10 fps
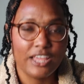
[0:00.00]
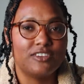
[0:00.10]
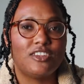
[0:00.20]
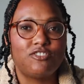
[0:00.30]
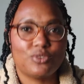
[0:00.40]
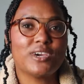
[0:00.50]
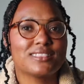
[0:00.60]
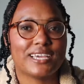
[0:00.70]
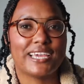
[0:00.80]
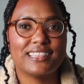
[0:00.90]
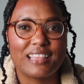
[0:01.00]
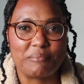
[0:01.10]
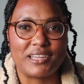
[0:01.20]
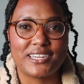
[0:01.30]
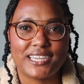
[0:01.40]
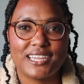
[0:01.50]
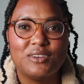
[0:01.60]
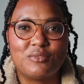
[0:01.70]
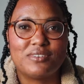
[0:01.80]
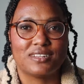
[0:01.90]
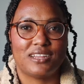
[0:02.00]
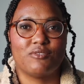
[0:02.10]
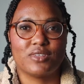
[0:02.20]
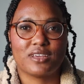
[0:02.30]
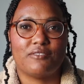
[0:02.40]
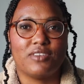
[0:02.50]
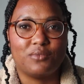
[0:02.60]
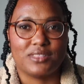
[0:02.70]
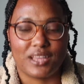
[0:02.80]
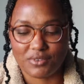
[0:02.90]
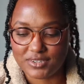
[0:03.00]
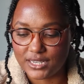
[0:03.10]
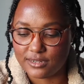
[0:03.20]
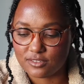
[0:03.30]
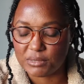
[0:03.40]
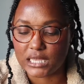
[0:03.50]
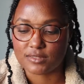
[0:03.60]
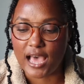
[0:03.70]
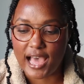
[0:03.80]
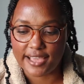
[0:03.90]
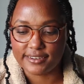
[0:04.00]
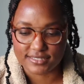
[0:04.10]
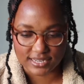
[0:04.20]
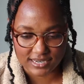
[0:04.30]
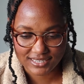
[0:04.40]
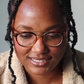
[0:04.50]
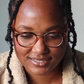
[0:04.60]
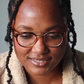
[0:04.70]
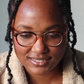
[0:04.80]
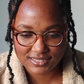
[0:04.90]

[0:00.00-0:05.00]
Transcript: did you get the hint that Bunny was in love with Covey when they were teens? Because I didn't.